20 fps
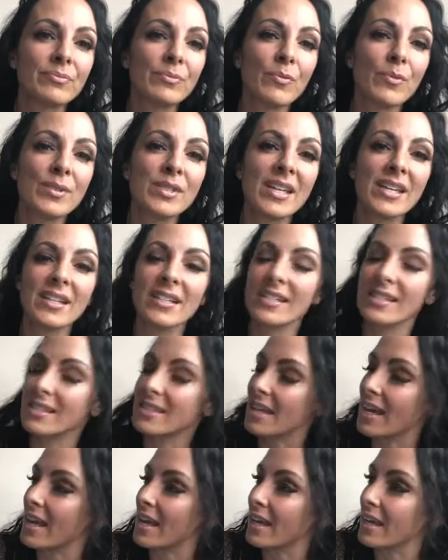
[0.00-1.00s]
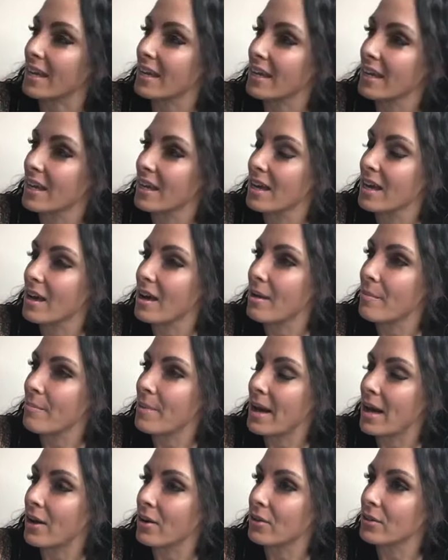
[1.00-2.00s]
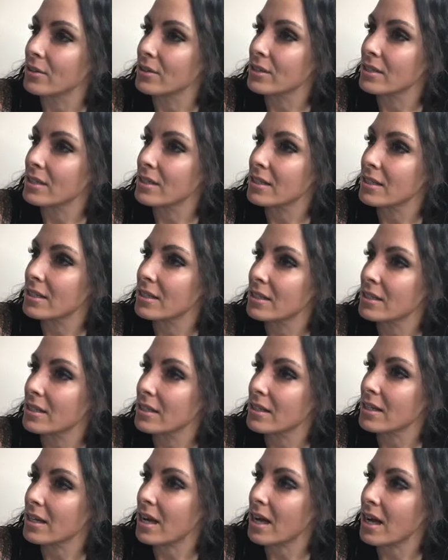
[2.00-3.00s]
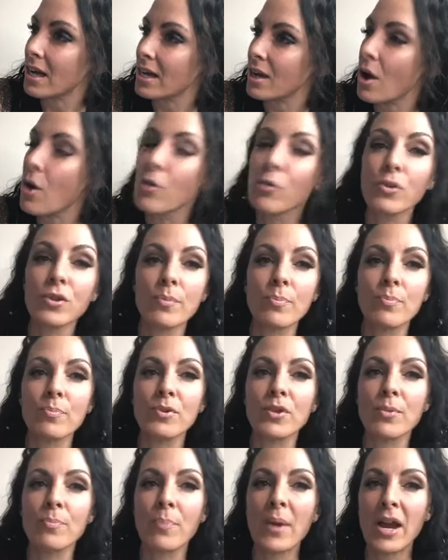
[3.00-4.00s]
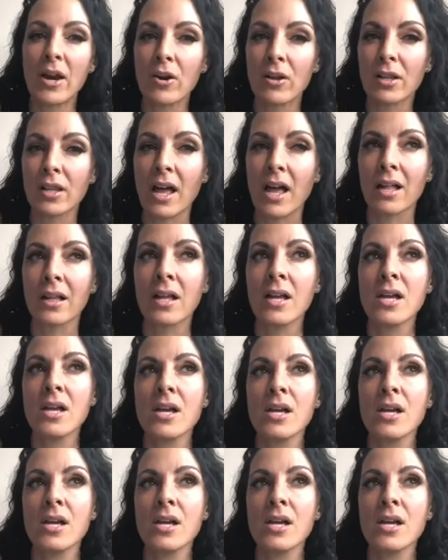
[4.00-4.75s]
was I gonna say about the parallel.